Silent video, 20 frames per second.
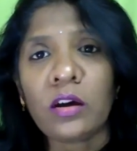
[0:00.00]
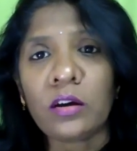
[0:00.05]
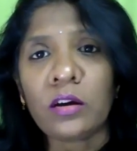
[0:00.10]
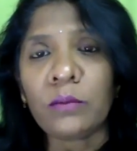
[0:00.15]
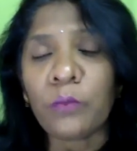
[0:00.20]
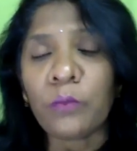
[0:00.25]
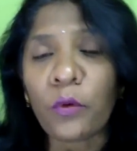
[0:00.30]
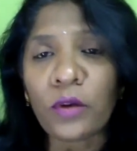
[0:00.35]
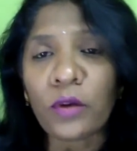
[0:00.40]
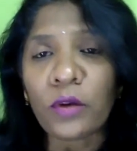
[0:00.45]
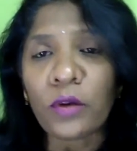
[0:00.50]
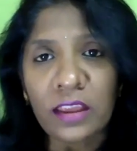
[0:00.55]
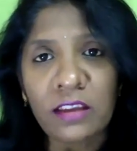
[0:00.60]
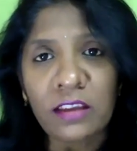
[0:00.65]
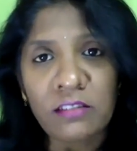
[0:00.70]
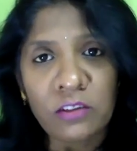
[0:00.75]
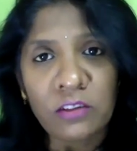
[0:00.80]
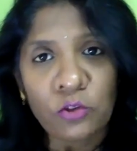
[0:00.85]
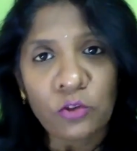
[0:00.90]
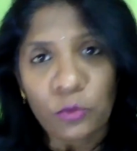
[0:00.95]
more
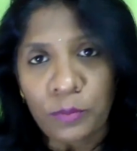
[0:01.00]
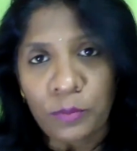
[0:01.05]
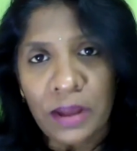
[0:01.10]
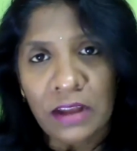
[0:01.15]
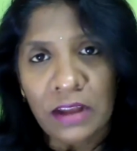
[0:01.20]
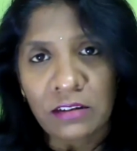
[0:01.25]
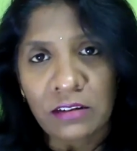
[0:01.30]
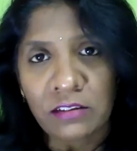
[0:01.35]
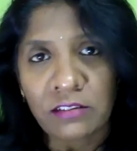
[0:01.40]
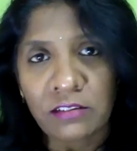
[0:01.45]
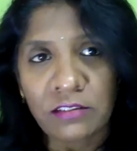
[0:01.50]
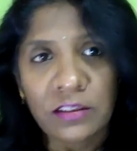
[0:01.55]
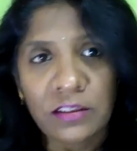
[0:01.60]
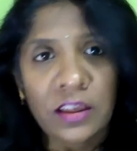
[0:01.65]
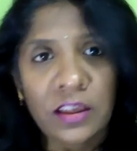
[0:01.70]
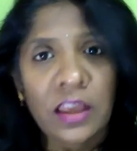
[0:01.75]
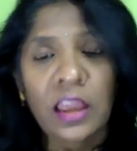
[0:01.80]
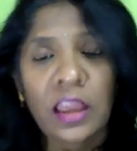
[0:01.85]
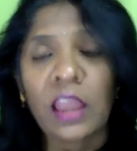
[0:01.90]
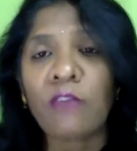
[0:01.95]
easier to practice
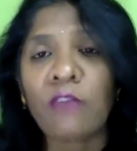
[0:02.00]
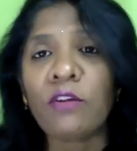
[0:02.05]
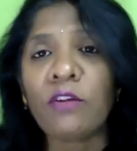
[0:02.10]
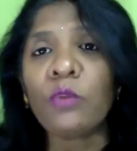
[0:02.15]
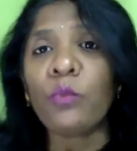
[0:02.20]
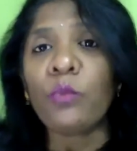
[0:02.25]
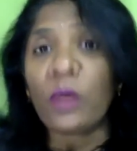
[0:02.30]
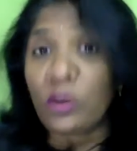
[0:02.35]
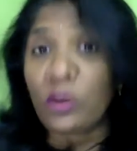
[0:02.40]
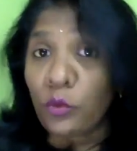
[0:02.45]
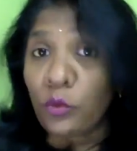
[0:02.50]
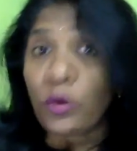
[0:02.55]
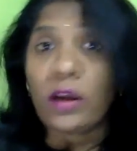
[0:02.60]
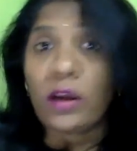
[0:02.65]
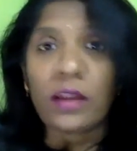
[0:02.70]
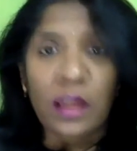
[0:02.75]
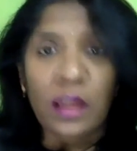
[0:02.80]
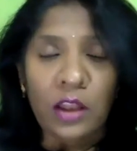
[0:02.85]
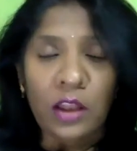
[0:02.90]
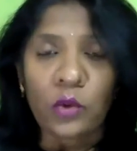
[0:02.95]
even when you
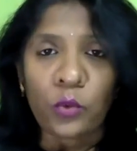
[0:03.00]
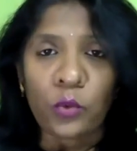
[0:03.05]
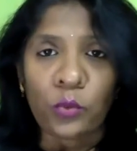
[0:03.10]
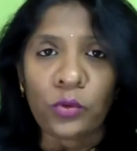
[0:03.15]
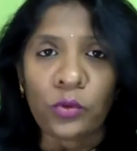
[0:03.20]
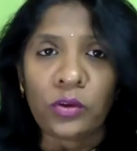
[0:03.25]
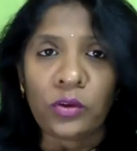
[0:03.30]
are alone.